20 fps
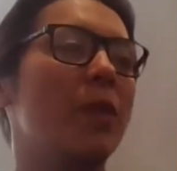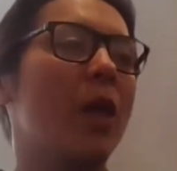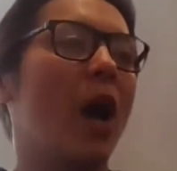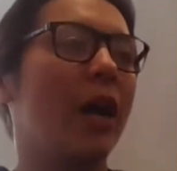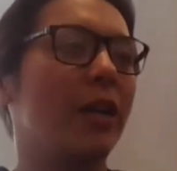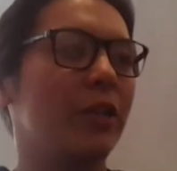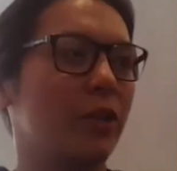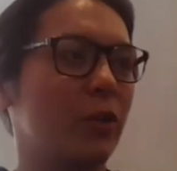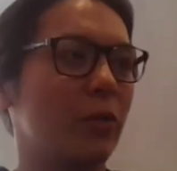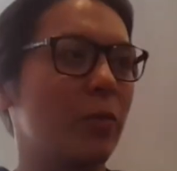
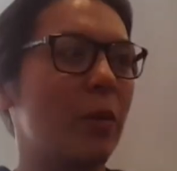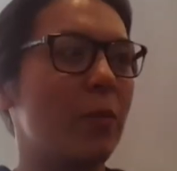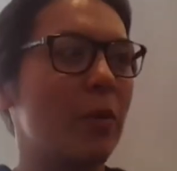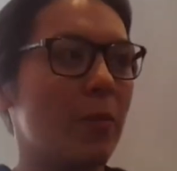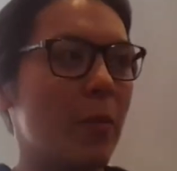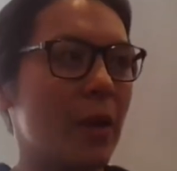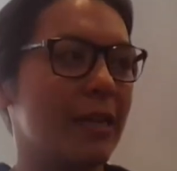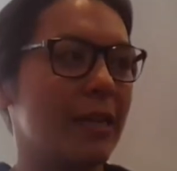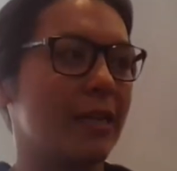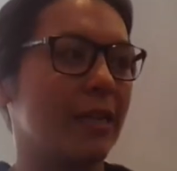I just remember
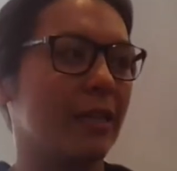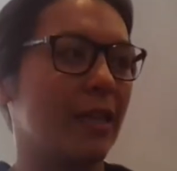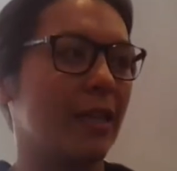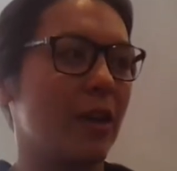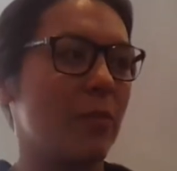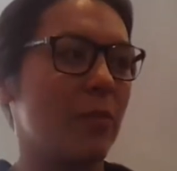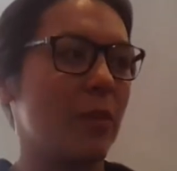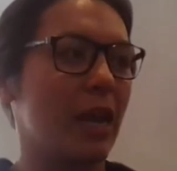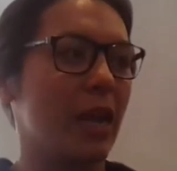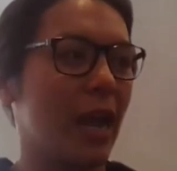meeting
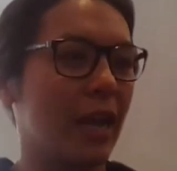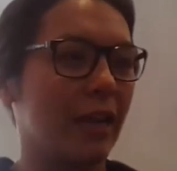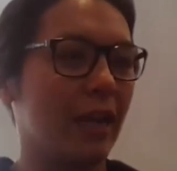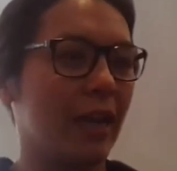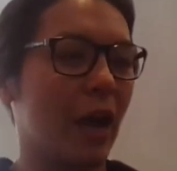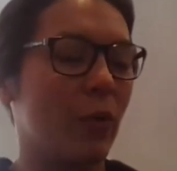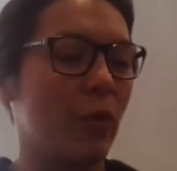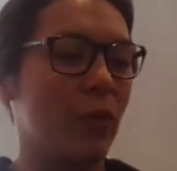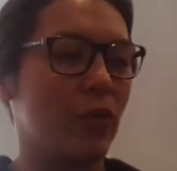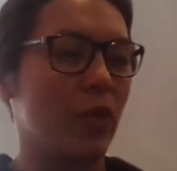them and hanging
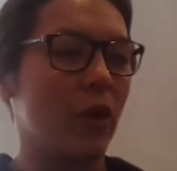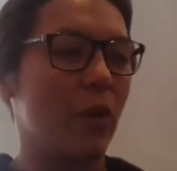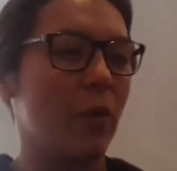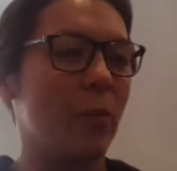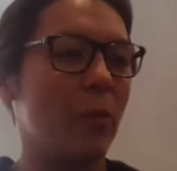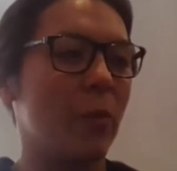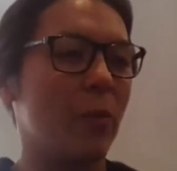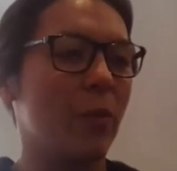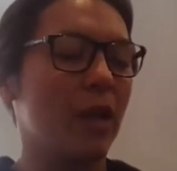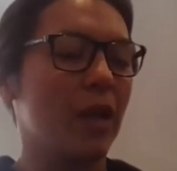out with
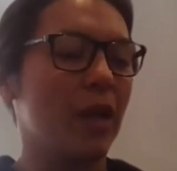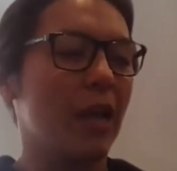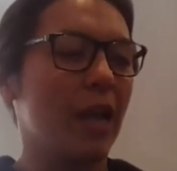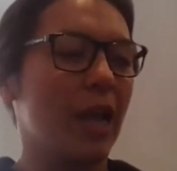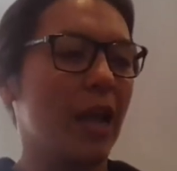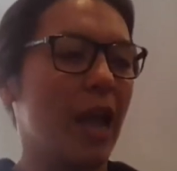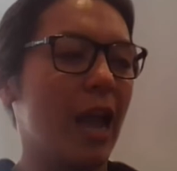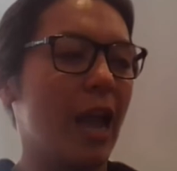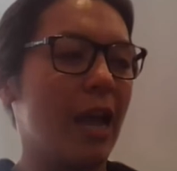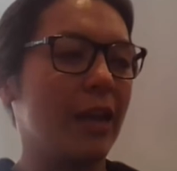them,
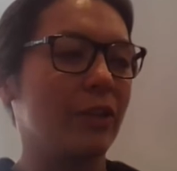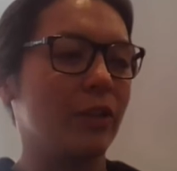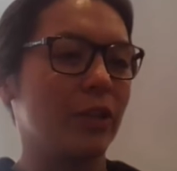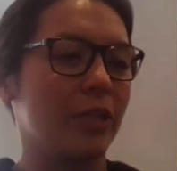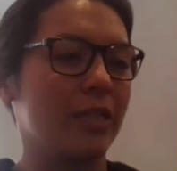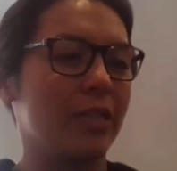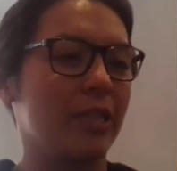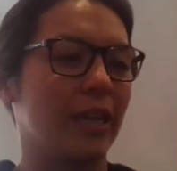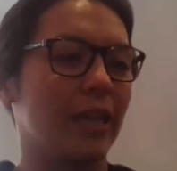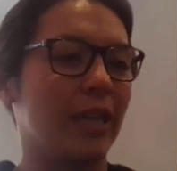and
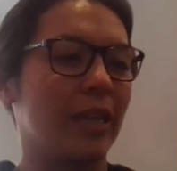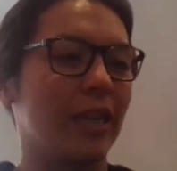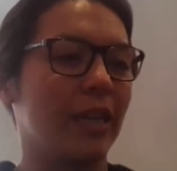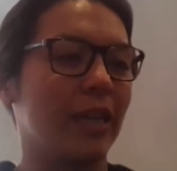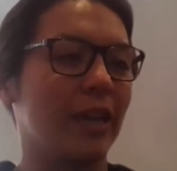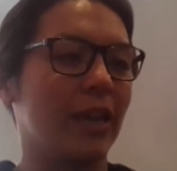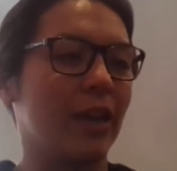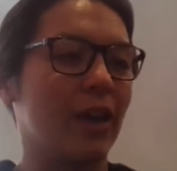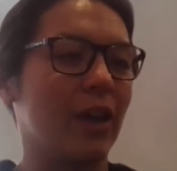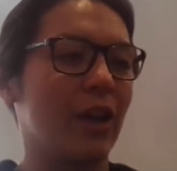just
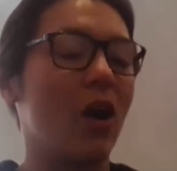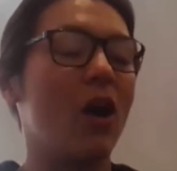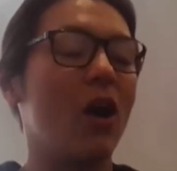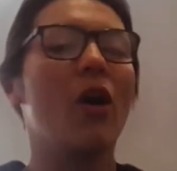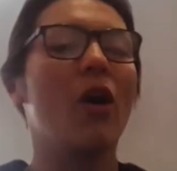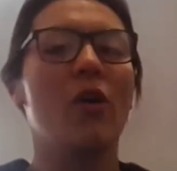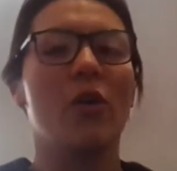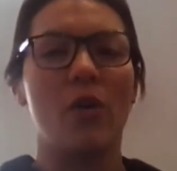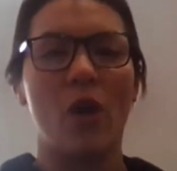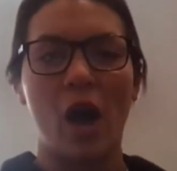thinking,
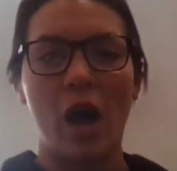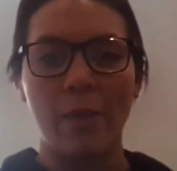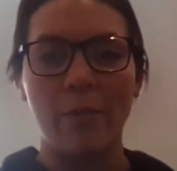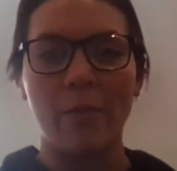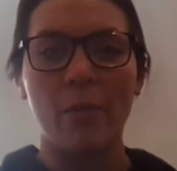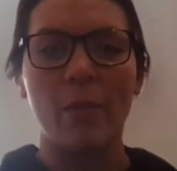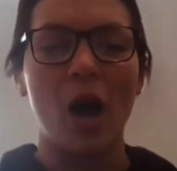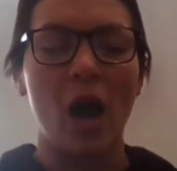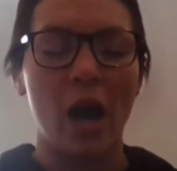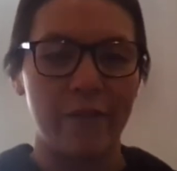oh,
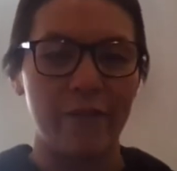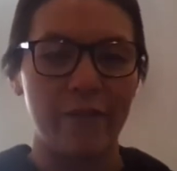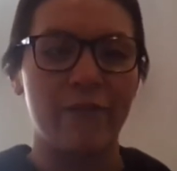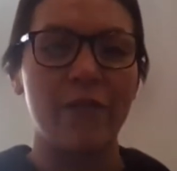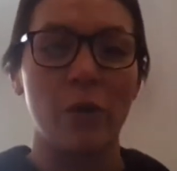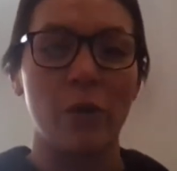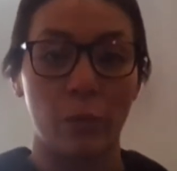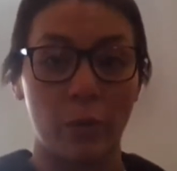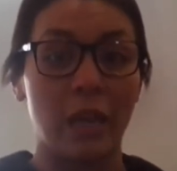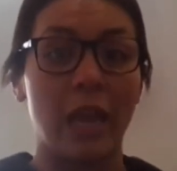I'm I
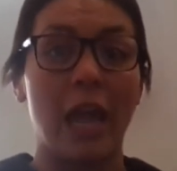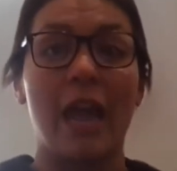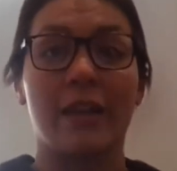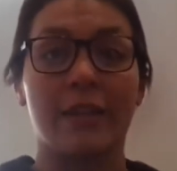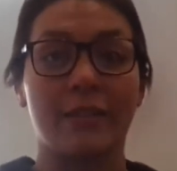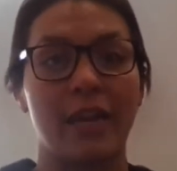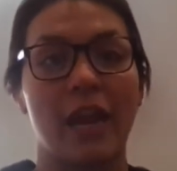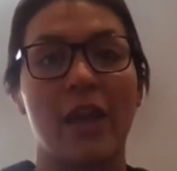feel relaxed.